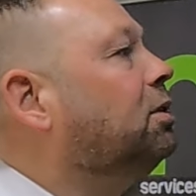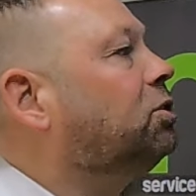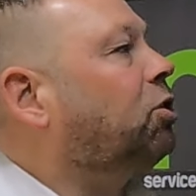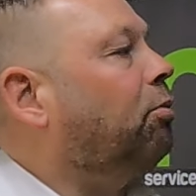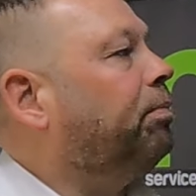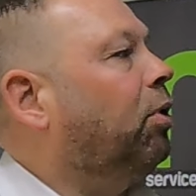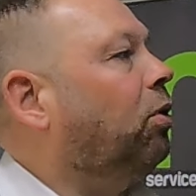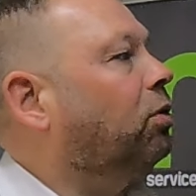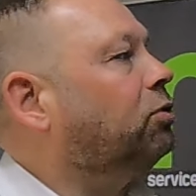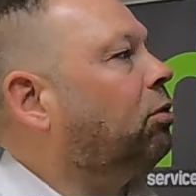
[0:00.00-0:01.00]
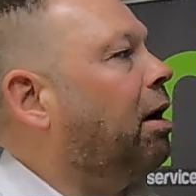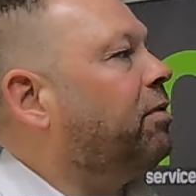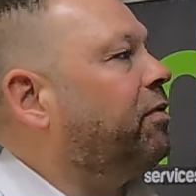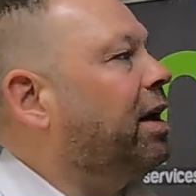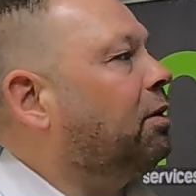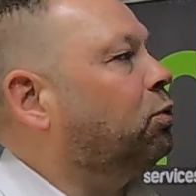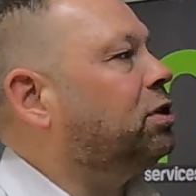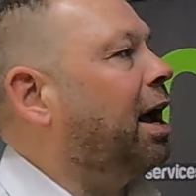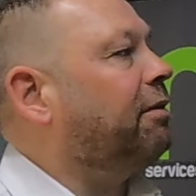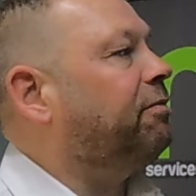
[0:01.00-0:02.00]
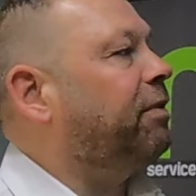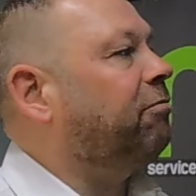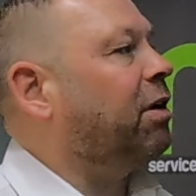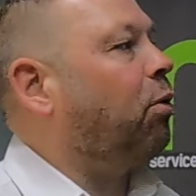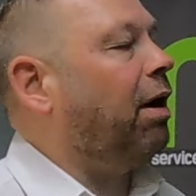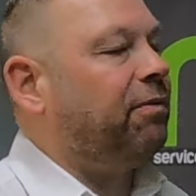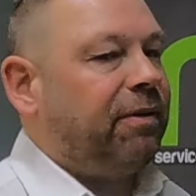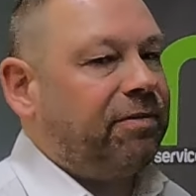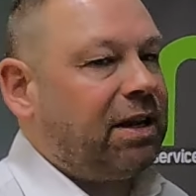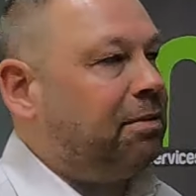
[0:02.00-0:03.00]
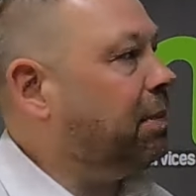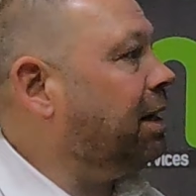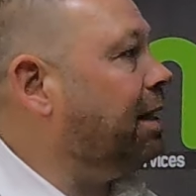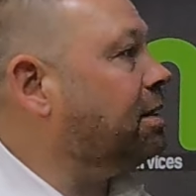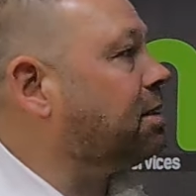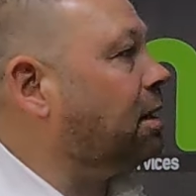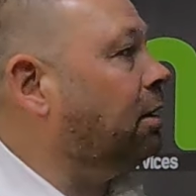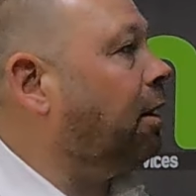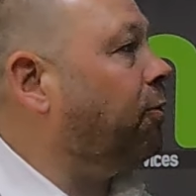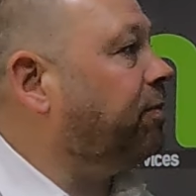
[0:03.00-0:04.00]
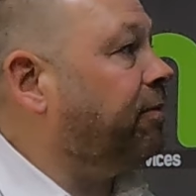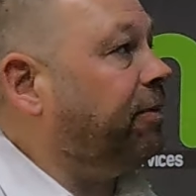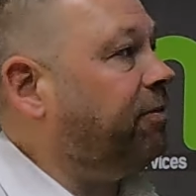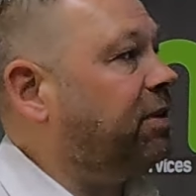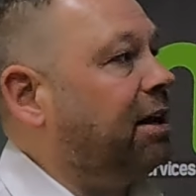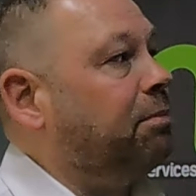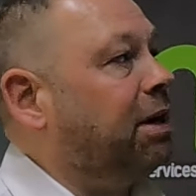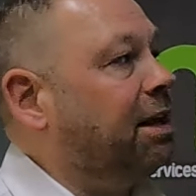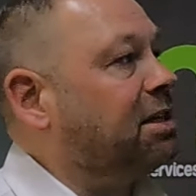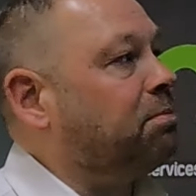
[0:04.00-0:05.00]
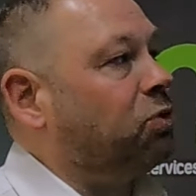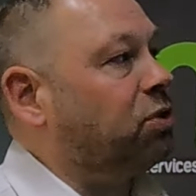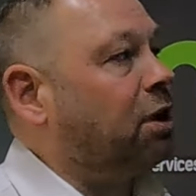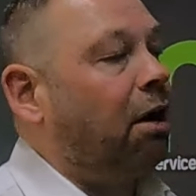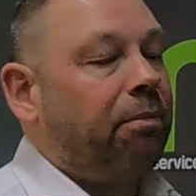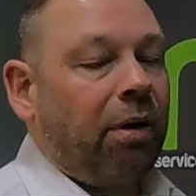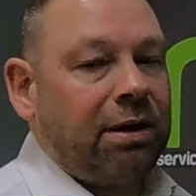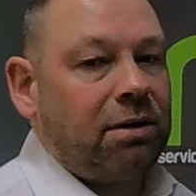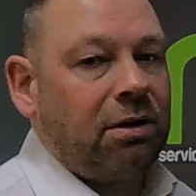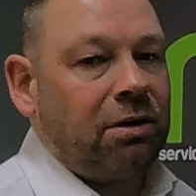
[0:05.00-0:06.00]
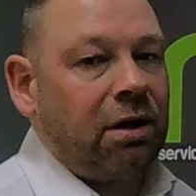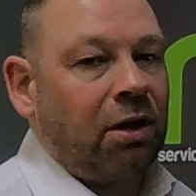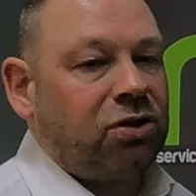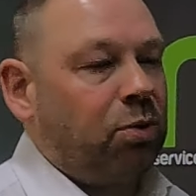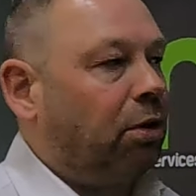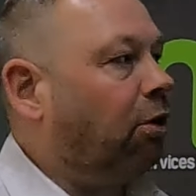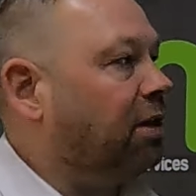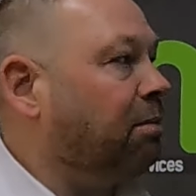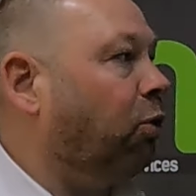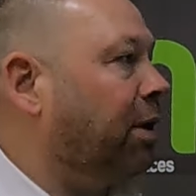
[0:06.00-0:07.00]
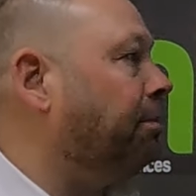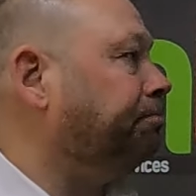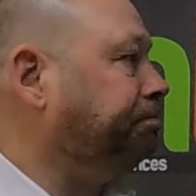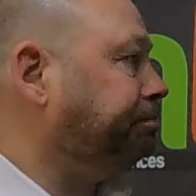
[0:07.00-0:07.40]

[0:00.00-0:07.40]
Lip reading: Stockport, driver vehicle check required 15 minutes, load for 15 minutes, will start by 2 o'clock in the morning.